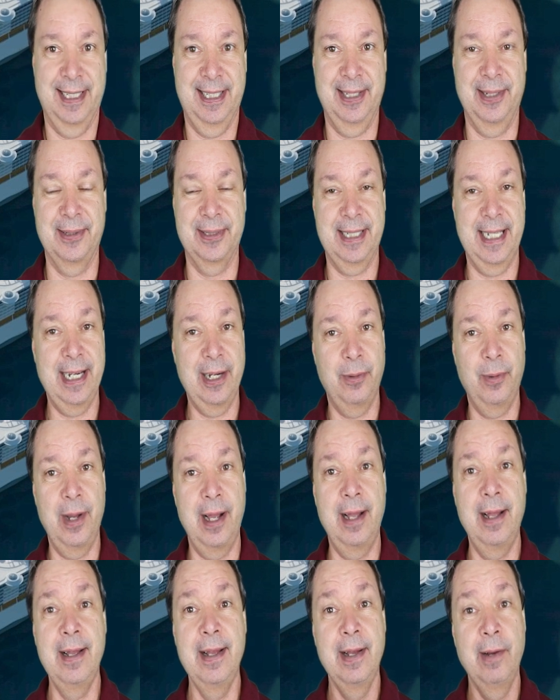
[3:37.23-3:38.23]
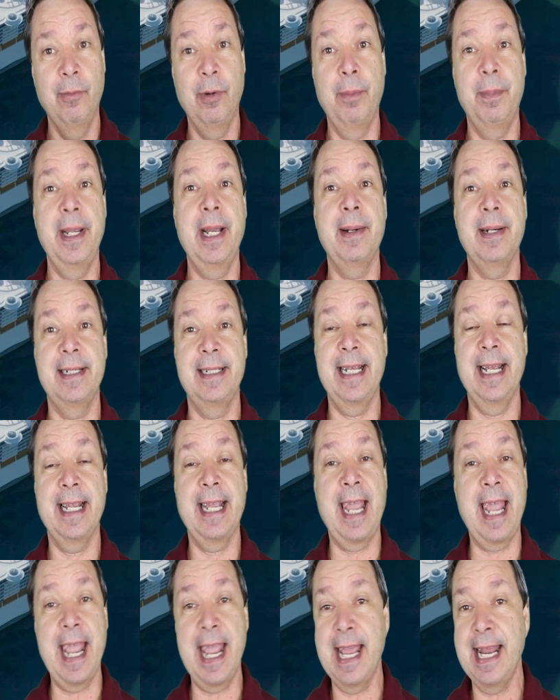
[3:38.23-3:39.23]
So St. Croix will be able to
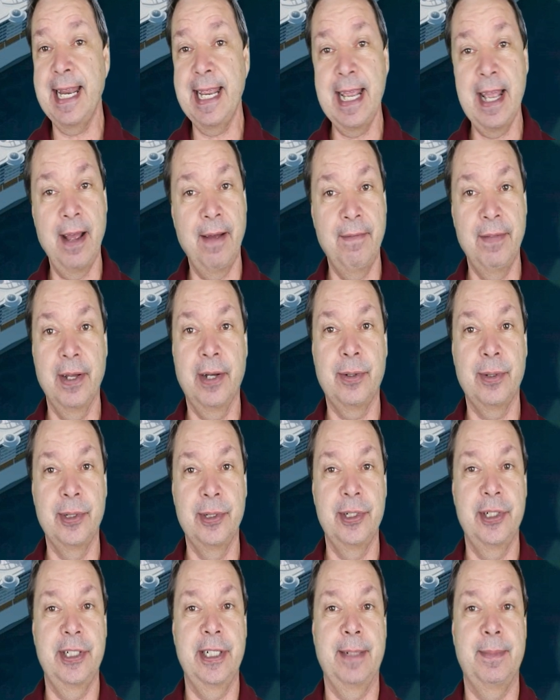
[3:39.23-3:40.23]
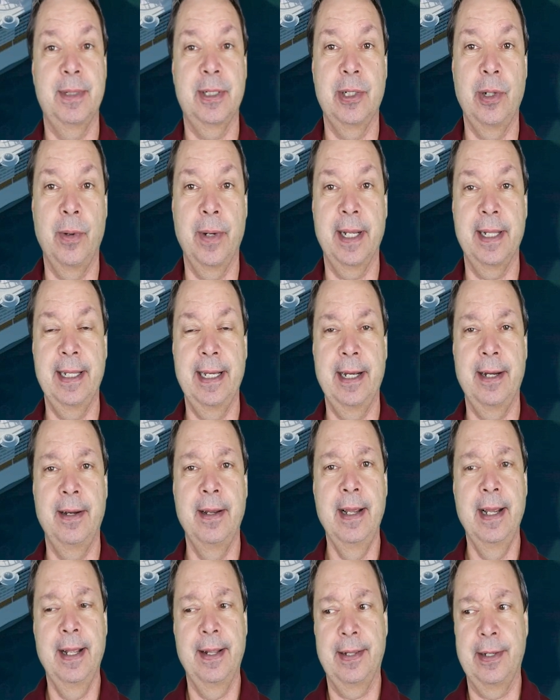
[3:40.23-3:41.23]
take any of the cruise ships going there.